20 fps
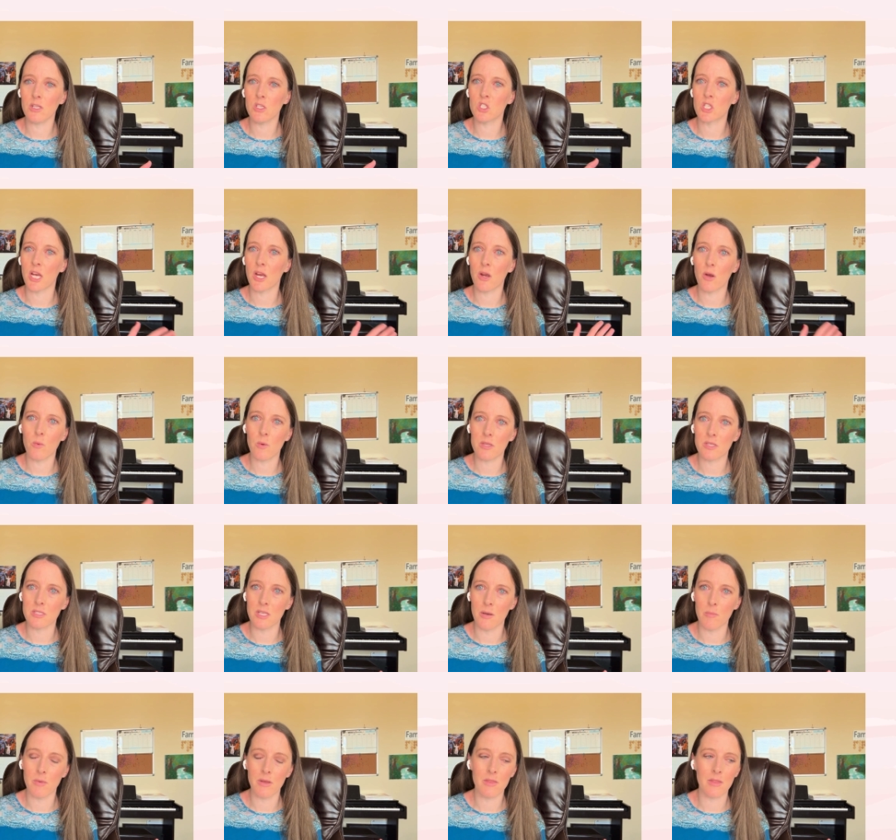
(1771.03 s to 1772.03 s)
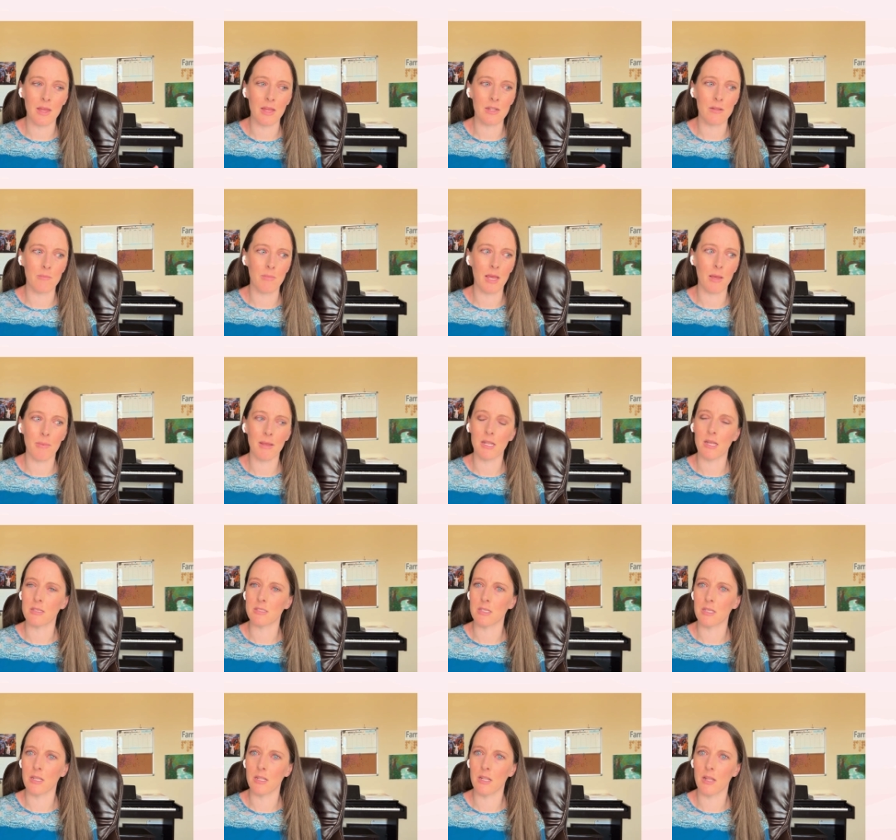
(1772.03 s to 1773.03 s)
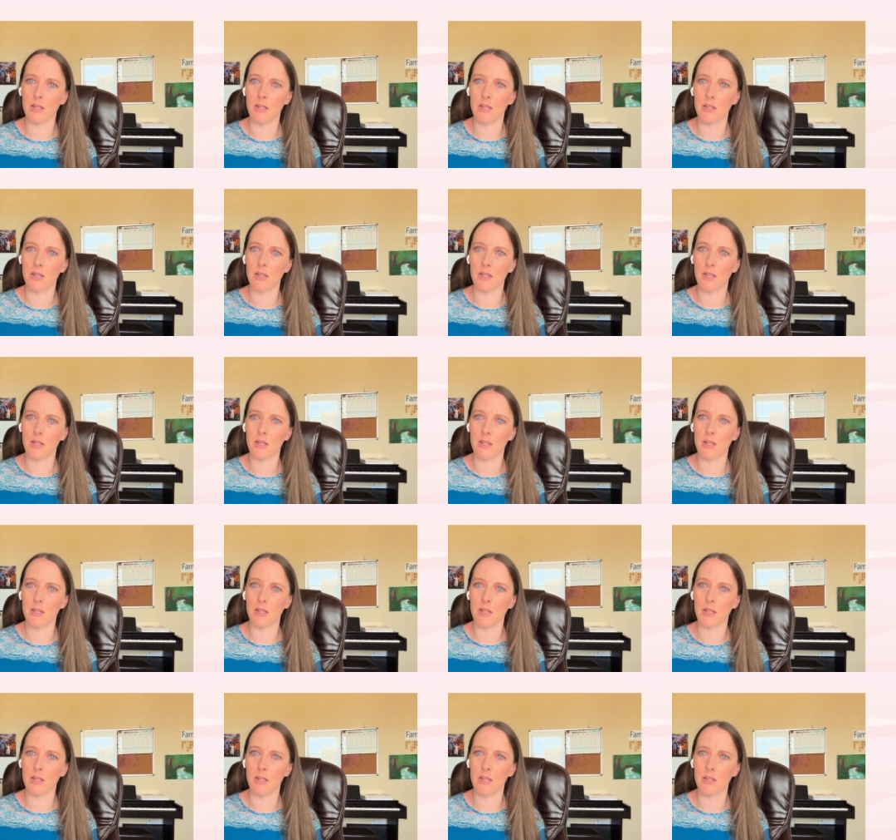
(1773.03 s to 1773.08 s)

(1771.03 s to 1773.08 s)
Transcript: share it with someone that maybe doesn't